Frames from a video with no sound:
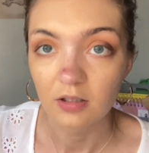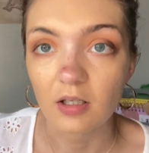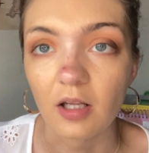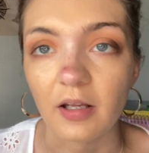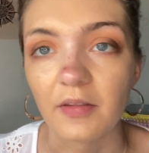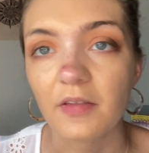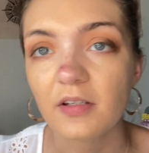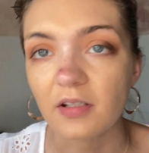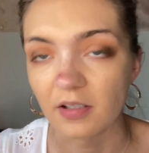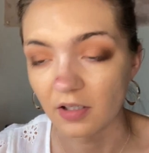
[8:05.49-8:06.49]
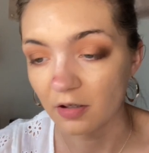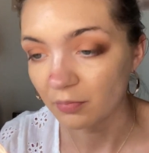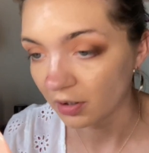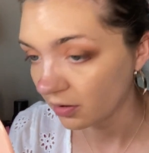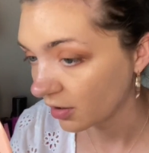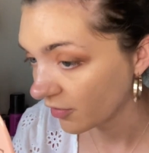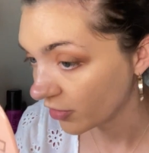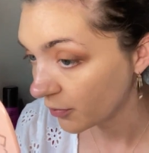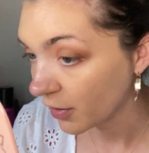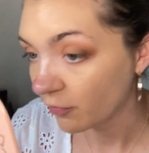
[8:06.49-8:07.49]
I like that this doesn't completely cover
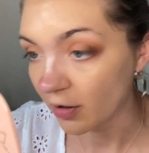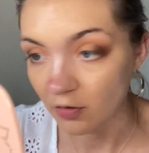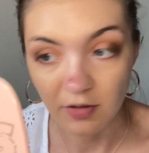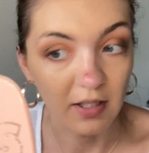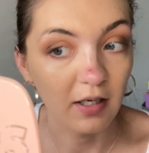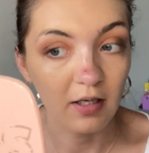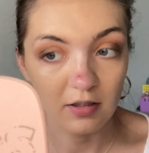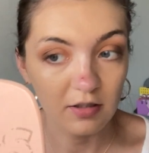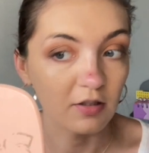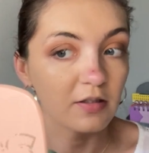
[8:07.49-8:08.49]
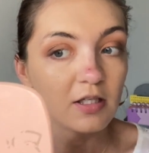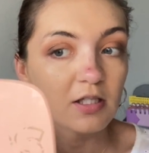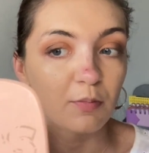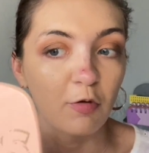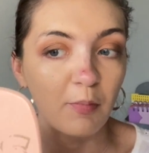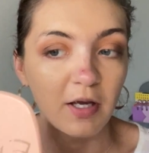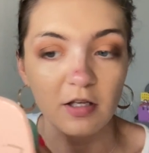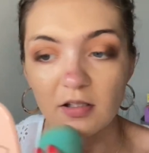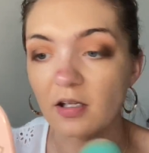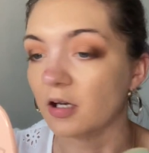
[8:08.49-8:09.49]
up my freckles. Like I can still see some of my
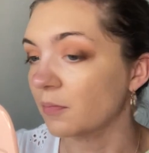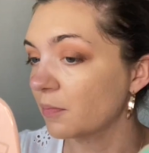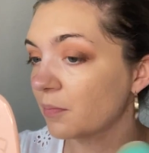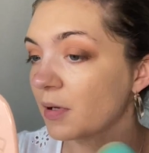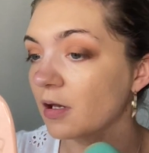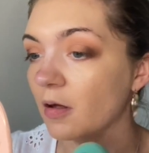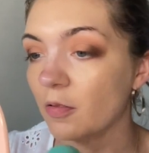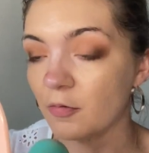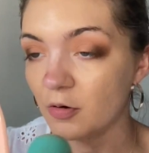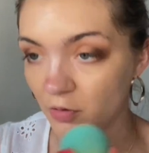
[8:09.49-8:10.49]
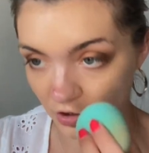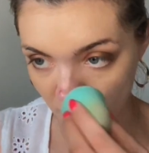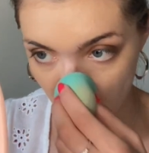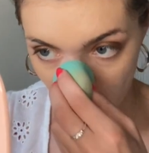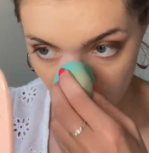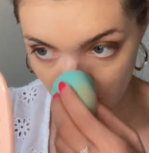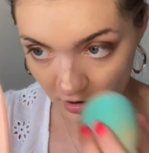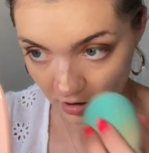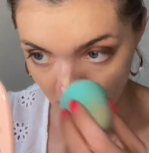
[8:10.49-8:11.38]
skin peeking through, which is nice.